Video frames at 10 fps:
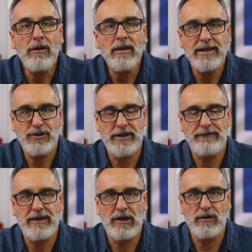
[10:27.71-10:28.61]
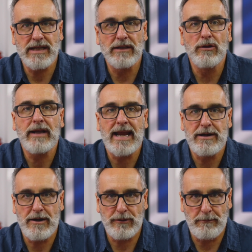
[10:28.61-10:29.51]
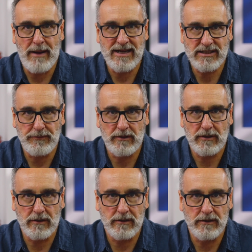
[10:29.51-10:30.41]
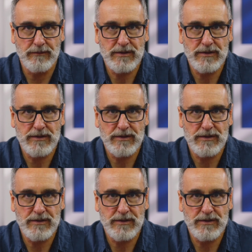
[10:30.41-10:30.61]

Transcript: let's shift gears and look at another possible hurdle.